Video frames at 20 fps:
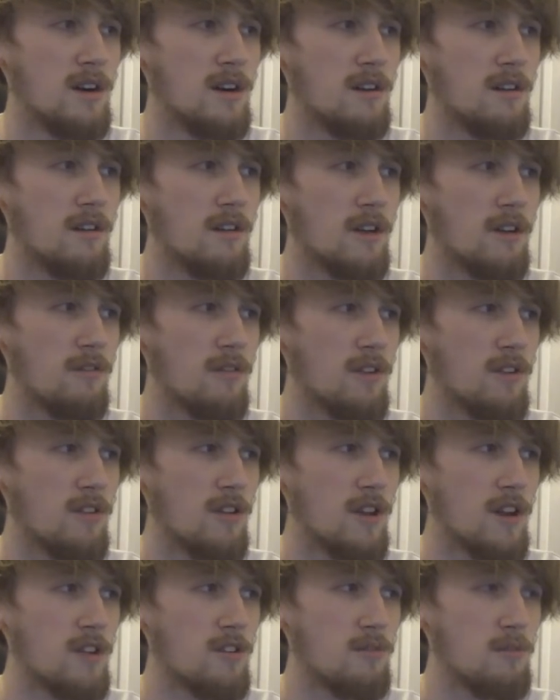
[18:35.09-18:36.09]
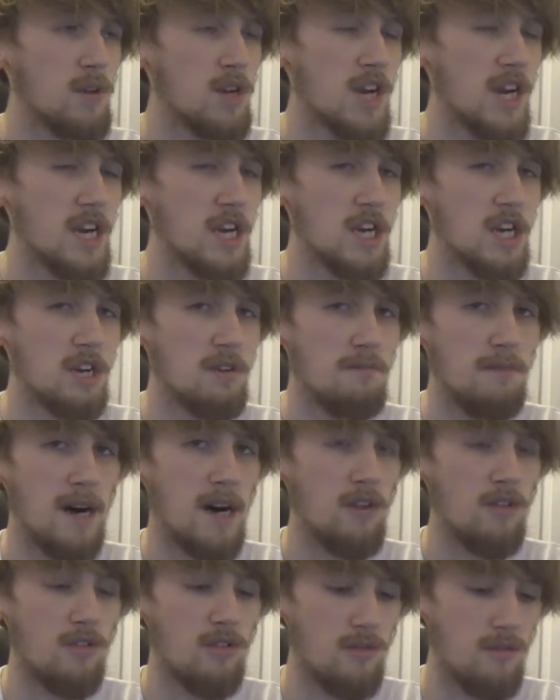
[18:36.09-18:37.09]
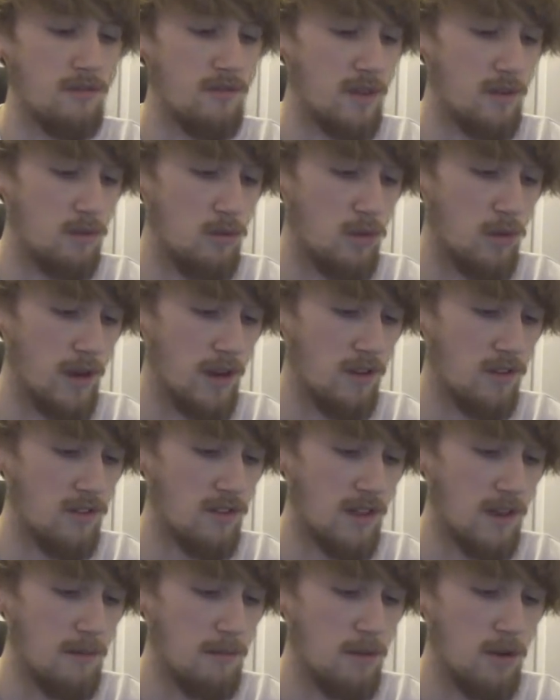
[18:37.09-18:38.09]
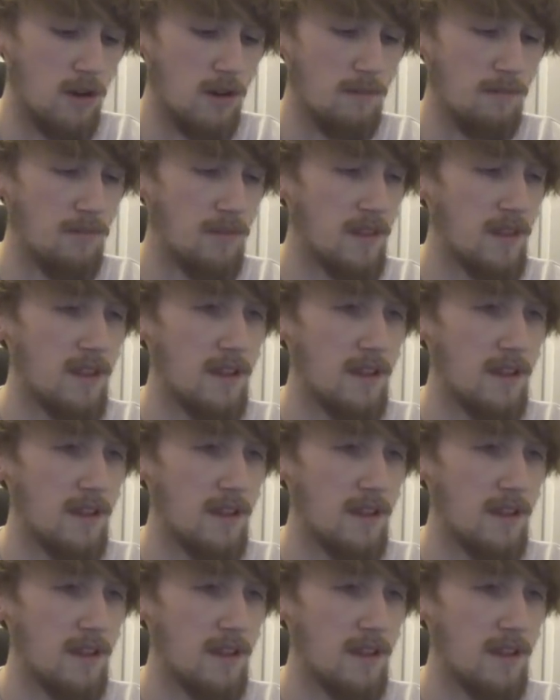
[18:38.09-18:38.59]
And hopefully he's not like some changed man or something. We'll wait and see. But